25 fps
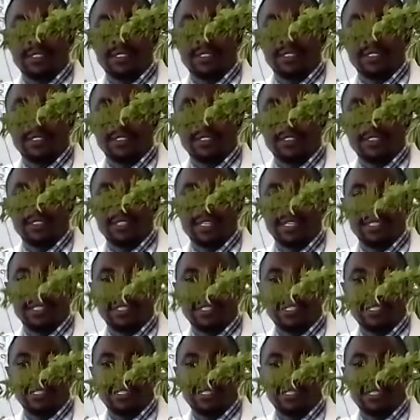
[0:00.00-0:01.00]
yes,
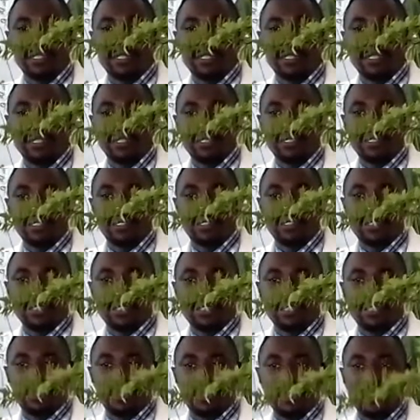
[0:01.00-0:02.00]

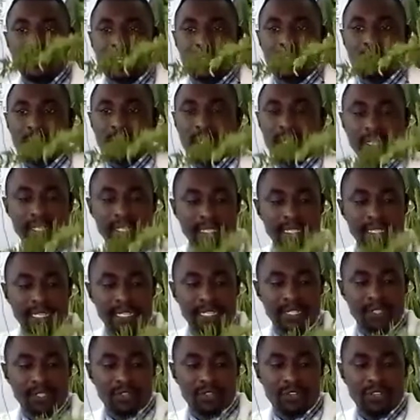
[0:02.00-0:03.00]
that one is
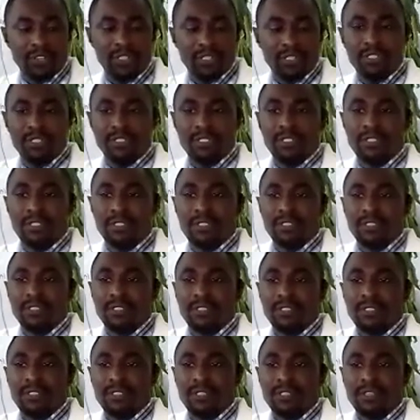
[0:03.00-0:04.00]
called
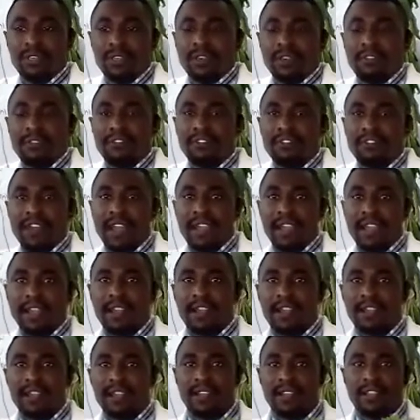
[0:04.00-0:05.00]
fan,
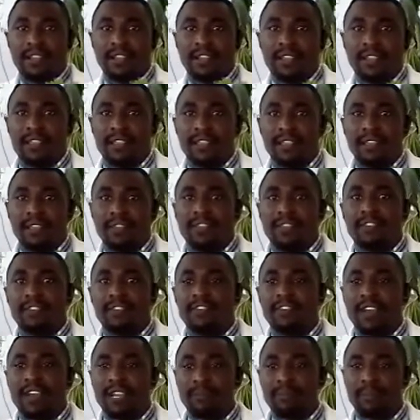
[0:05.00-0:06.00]
the
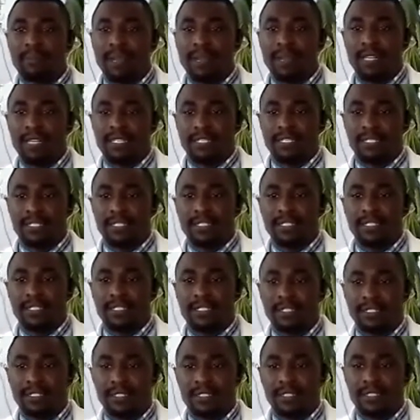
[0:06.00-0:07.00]
fan plant.
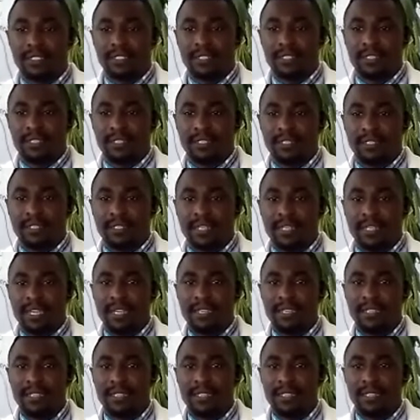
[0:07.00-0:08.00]
Yeah,
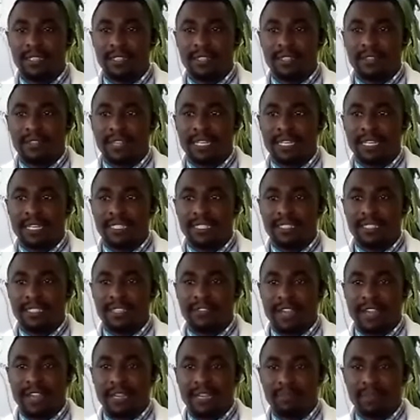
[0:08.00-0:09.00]
that is the
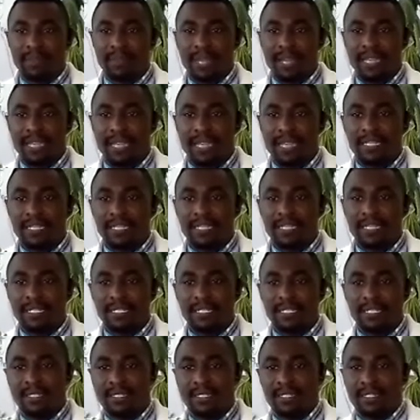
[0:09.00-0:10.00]
fan plant.
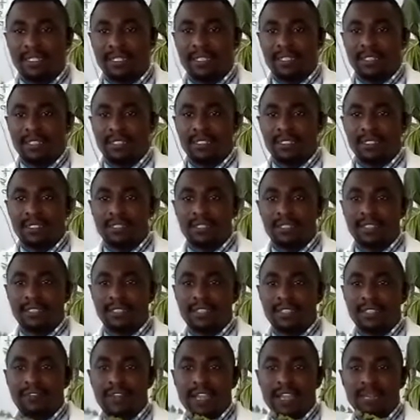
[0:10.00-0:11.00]
This is the
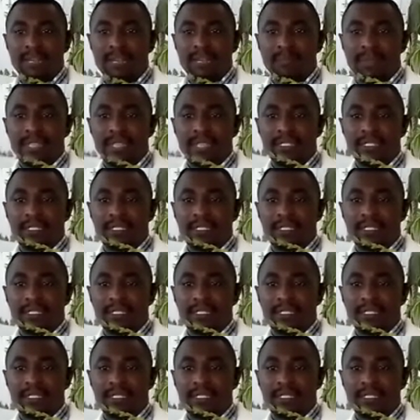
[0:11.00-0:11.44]
fan plant.